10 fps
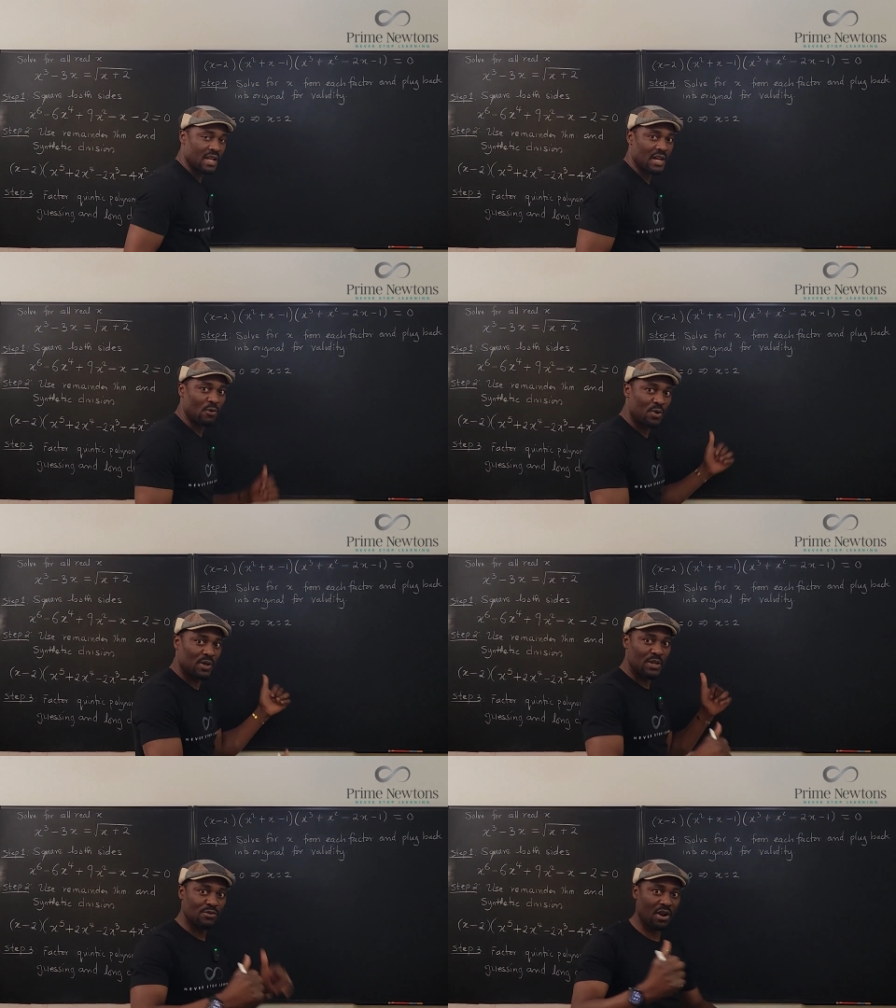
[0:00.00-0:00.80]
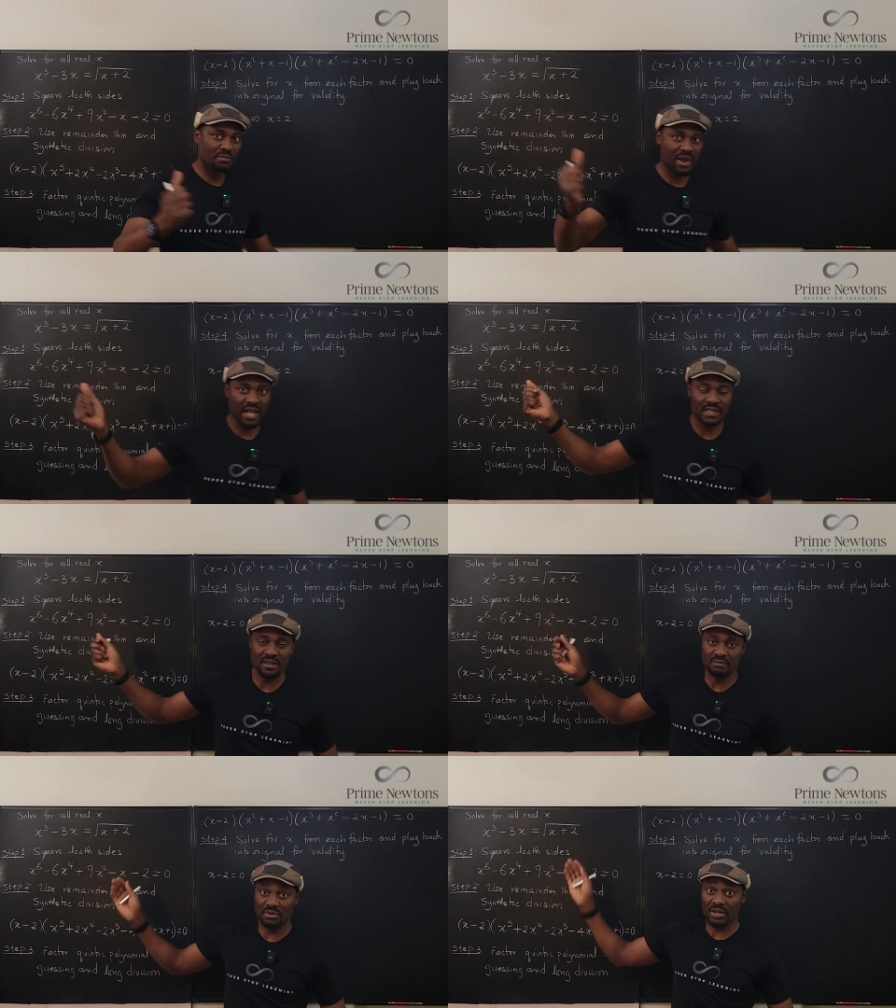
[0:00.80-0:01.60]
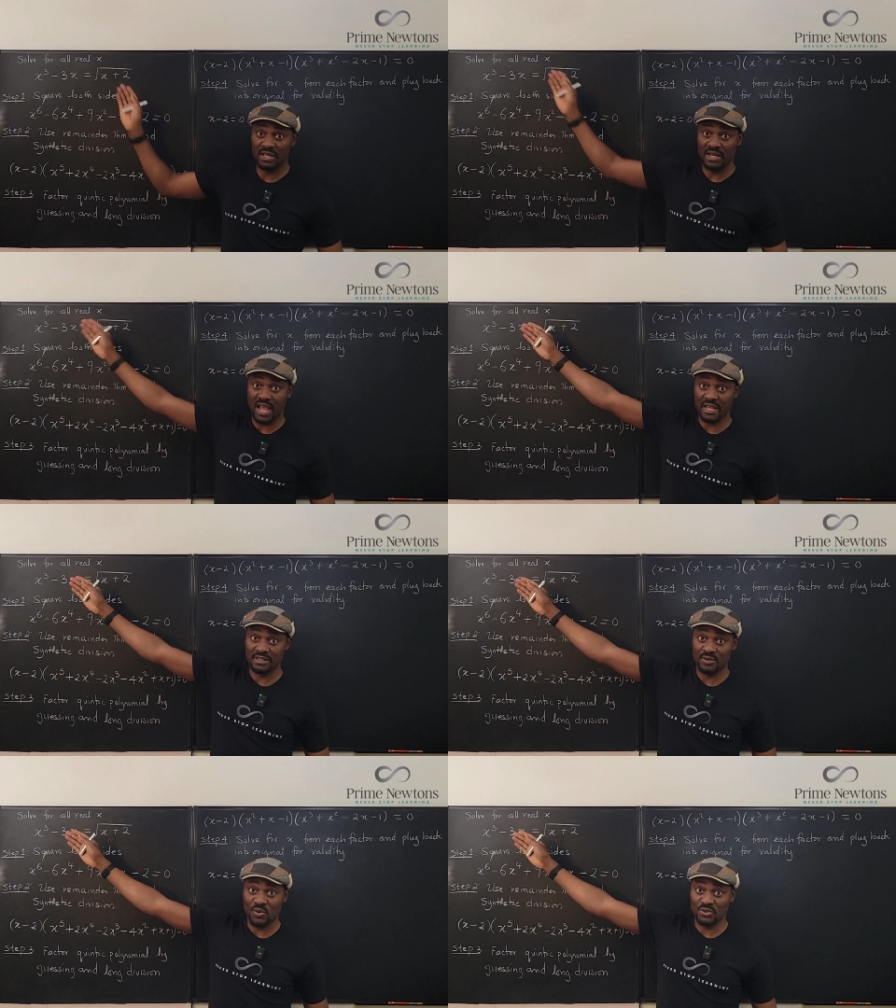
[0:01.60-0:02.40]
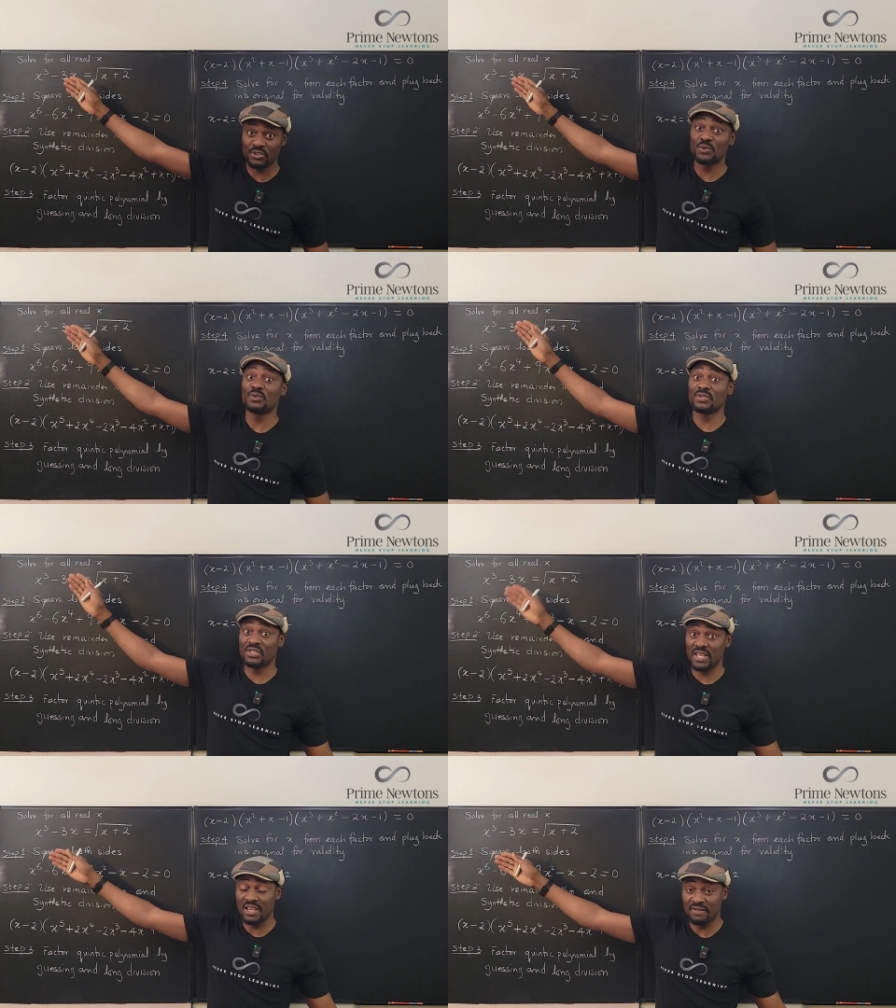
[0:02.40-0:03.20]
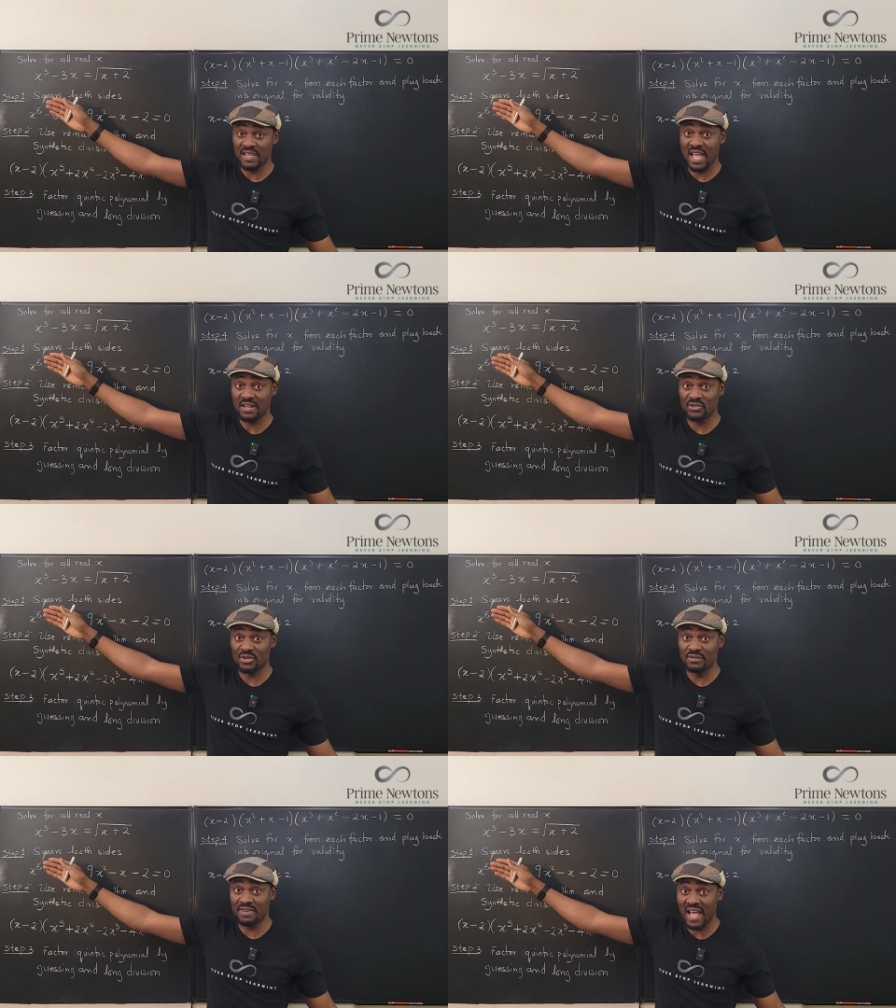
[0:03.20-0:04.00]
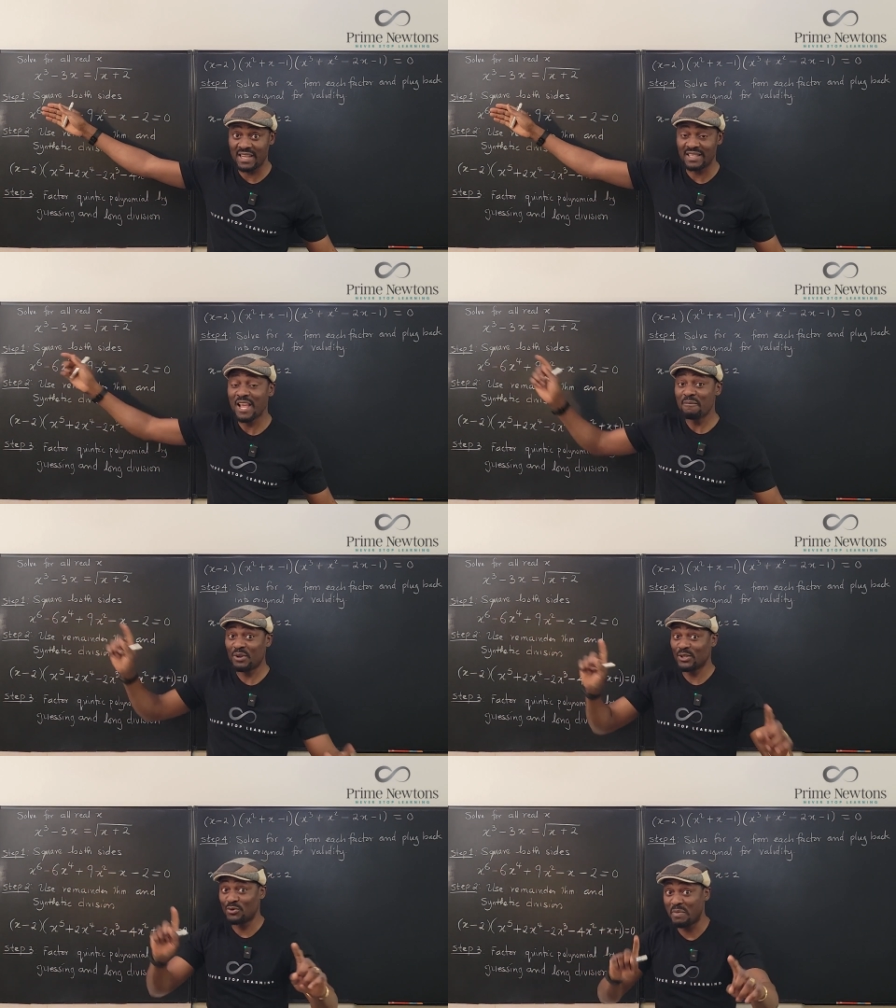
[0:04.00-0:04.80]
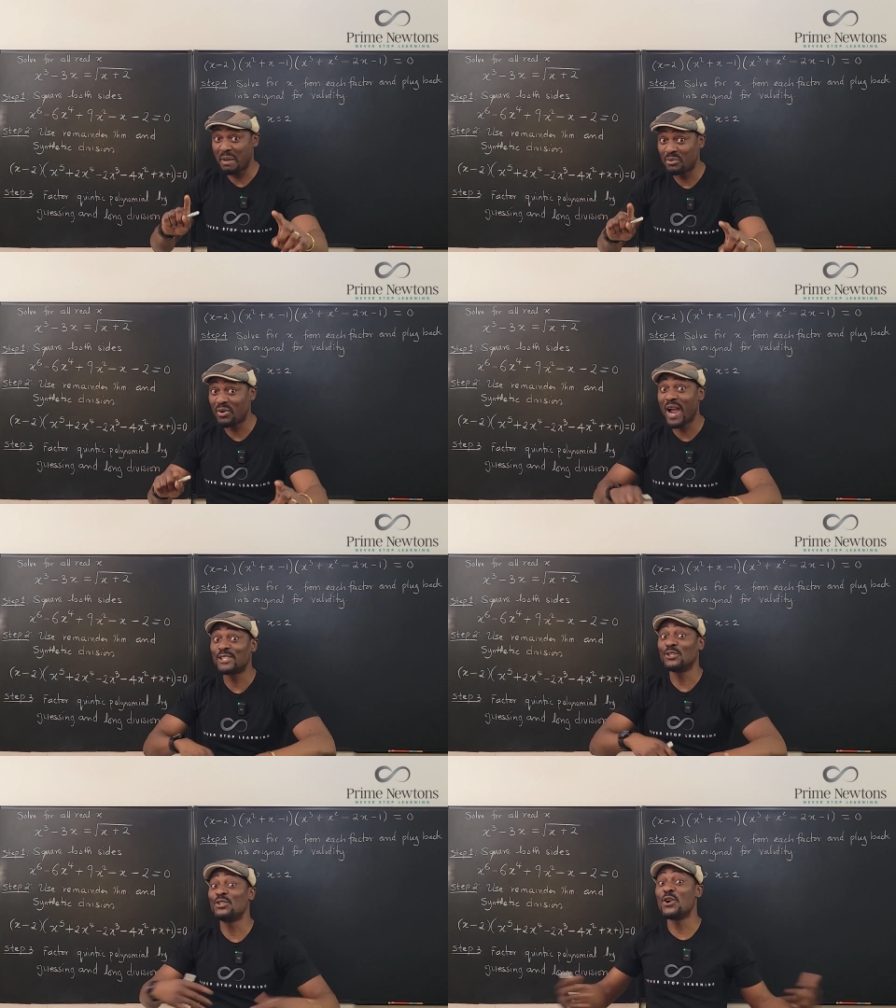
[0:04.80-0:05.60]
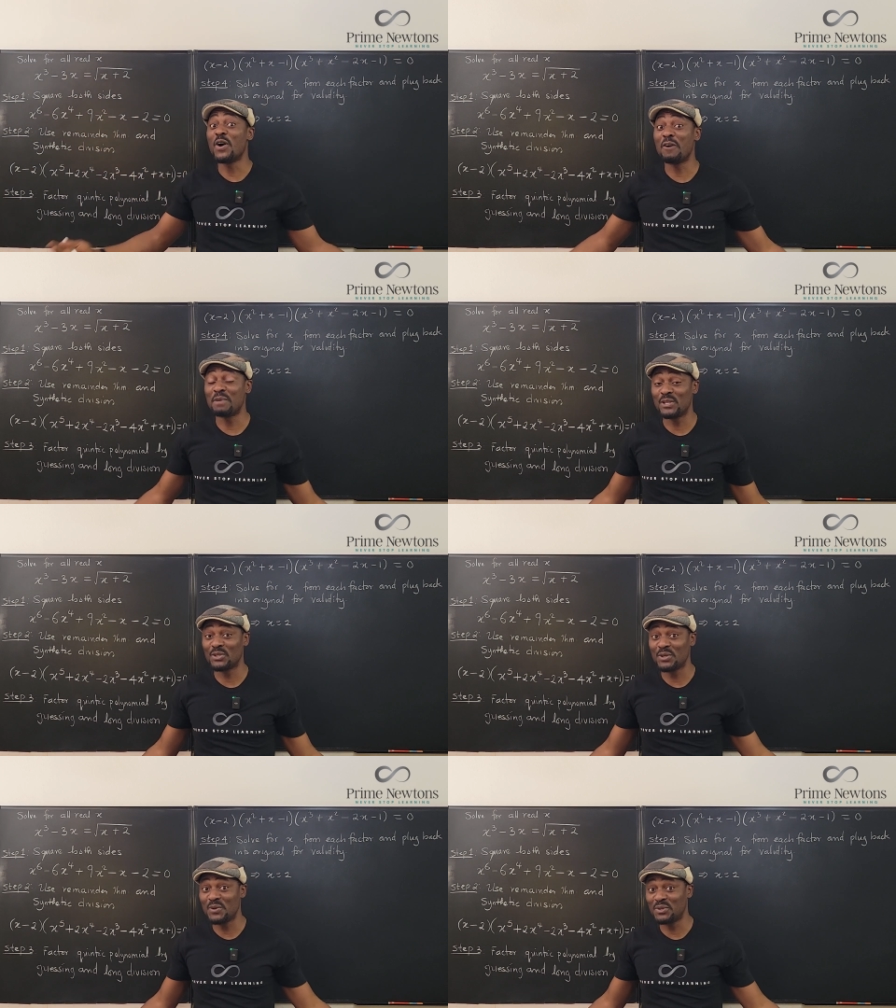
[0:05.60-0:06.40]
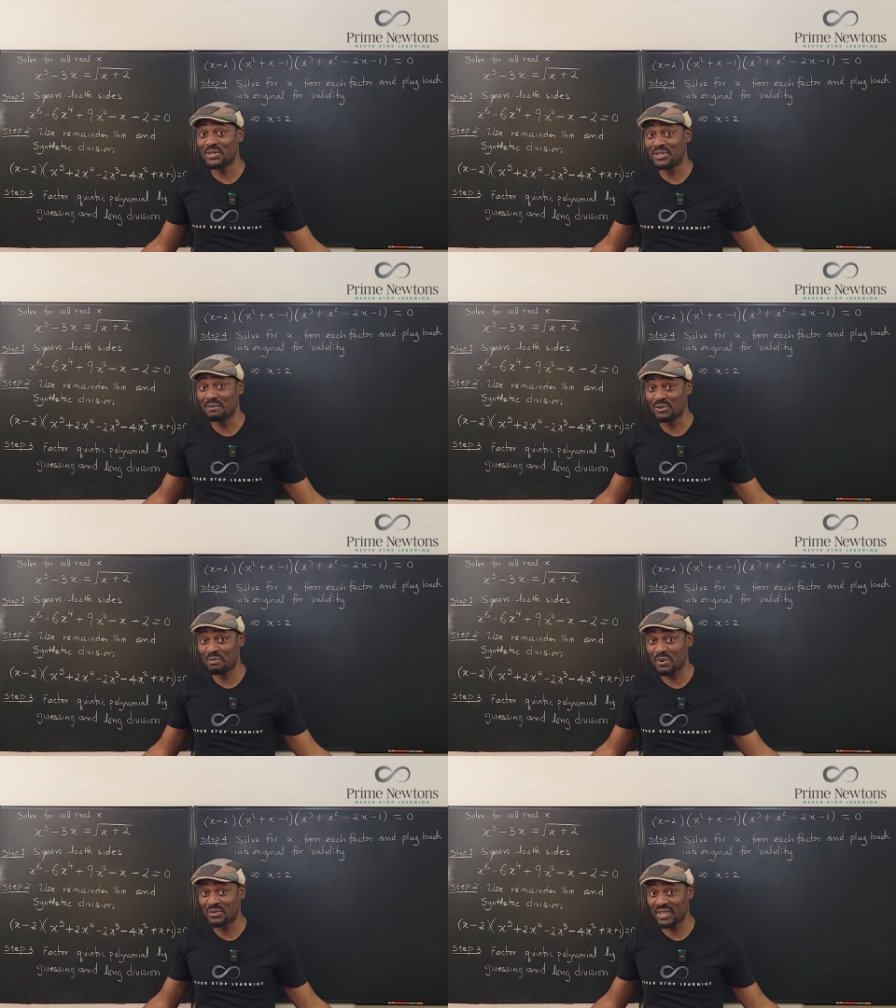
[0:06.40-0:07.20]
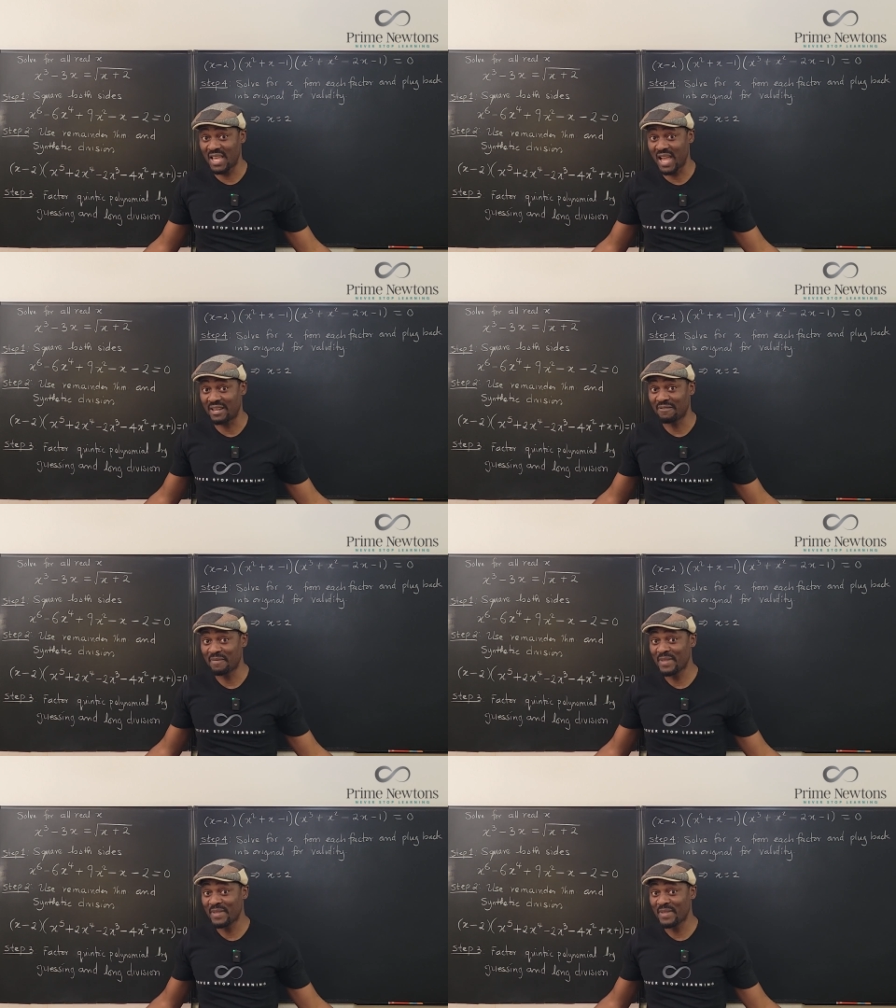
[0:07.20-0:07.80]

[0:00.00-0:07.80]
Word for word: And I'll quickly run back here and plug in x equals 2 to see if the answer is valid. Because remember, I don't know how many solutions I'm supposed to get.